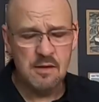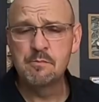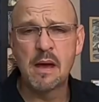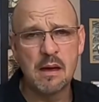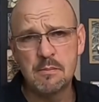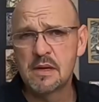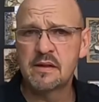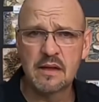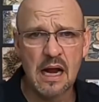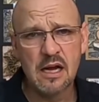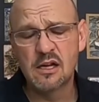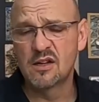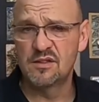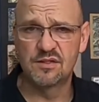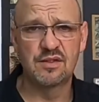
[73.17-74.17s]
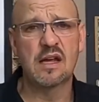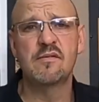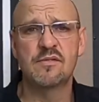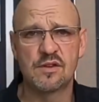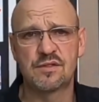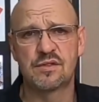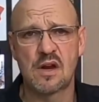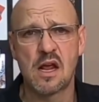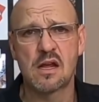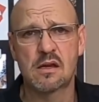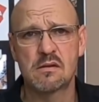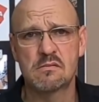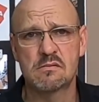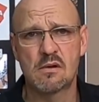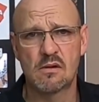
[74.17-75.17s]
he bet me that I couldn't save this snake,
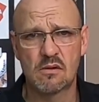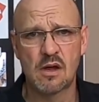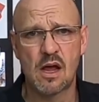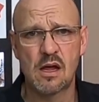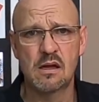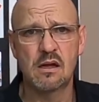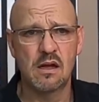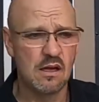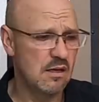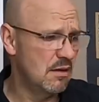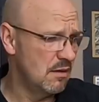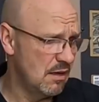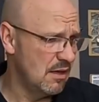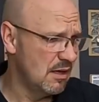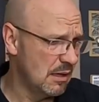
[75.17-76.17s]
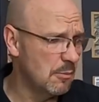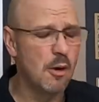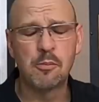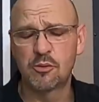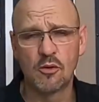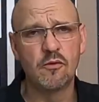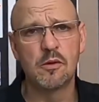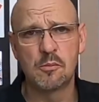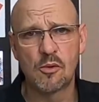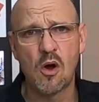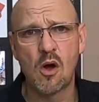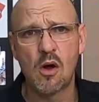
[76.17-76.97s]
okay? And I'm gonna prove him